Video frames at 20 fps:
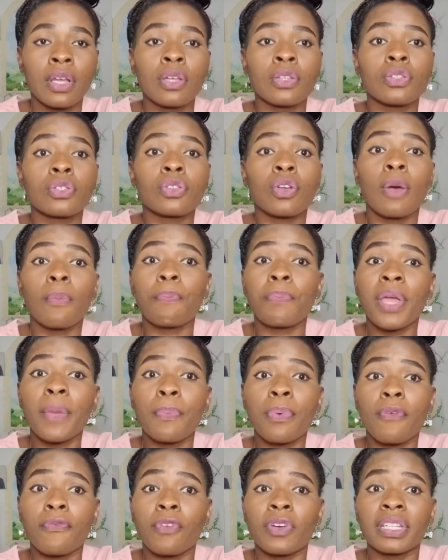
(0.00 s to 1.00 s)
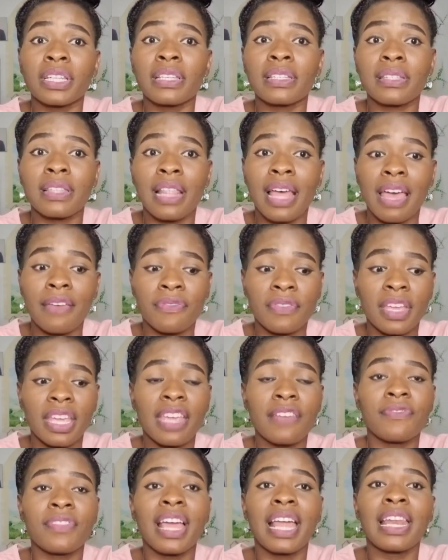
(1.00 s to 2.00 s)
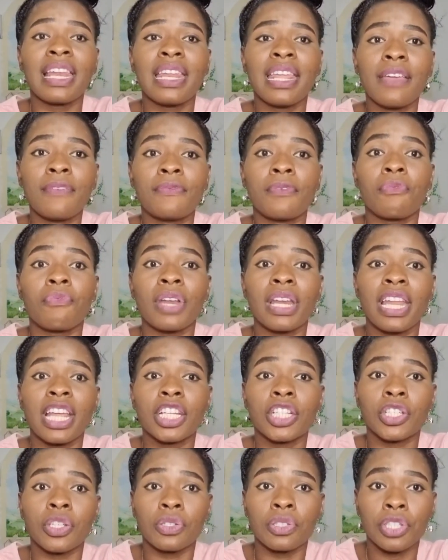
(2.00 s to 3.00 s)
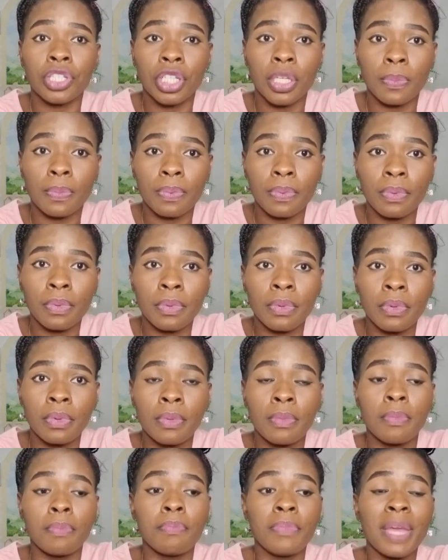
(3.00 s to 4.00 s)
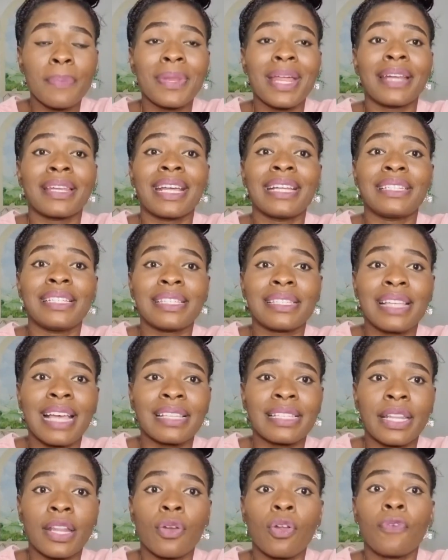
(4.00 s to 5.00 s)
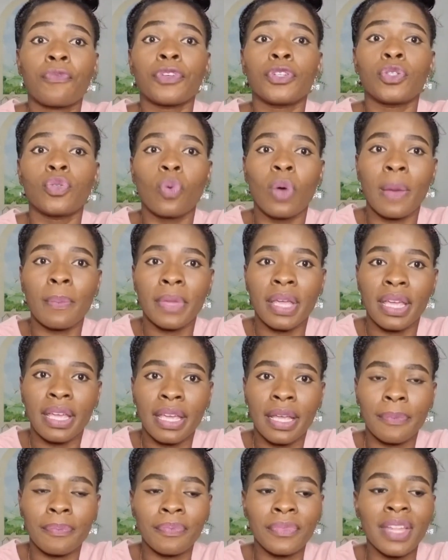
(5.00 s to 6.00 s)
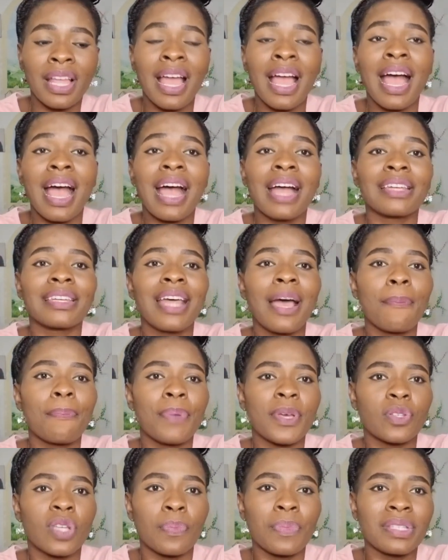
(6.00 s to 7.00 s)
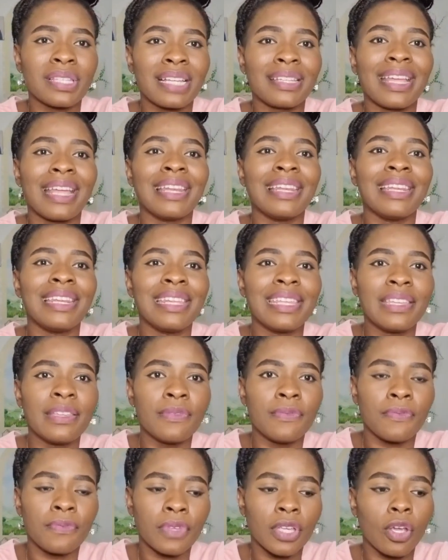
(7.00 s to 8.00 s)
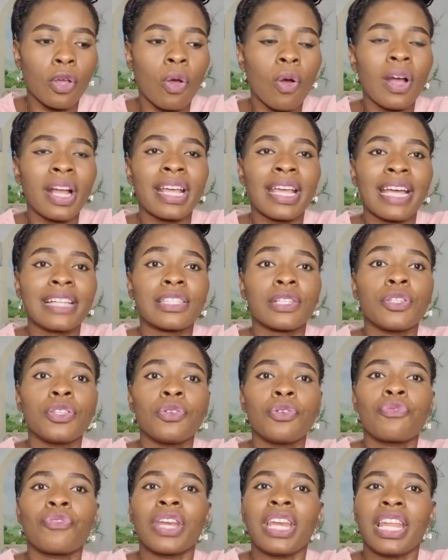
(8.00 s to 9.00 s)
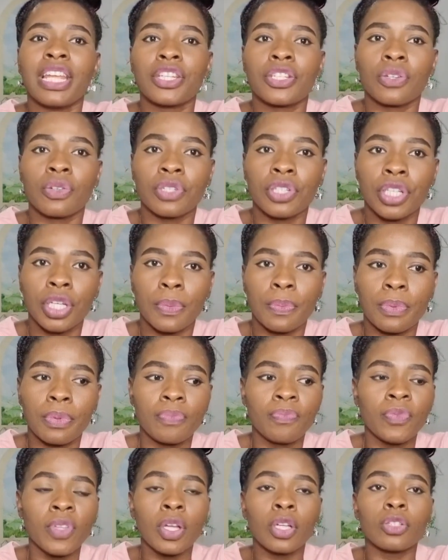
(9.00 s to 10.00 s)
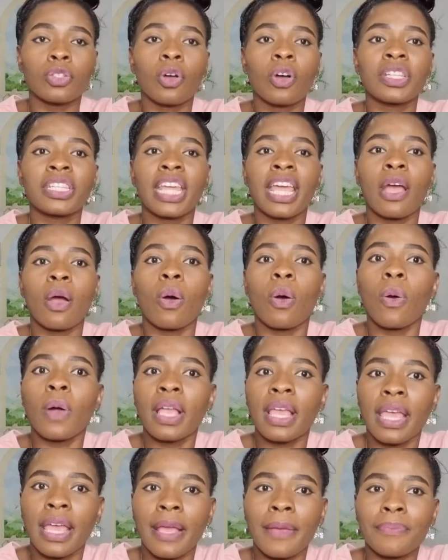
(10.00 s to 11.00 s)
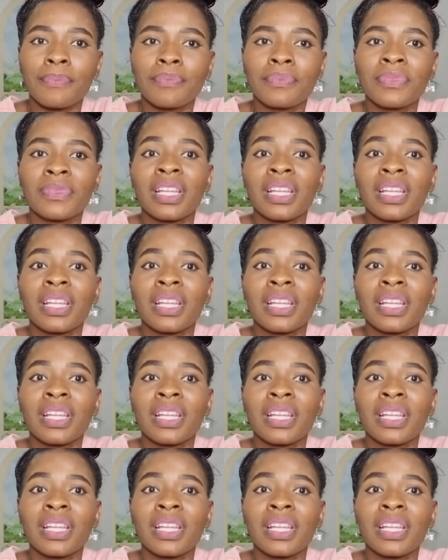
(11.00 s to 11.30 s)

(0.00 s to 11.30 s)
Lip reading: Some people for this life, if they leave relationship, maybe that they decide they don't know if they do them again. And that person be say then leave, you can't get new relationship. Don't they okay?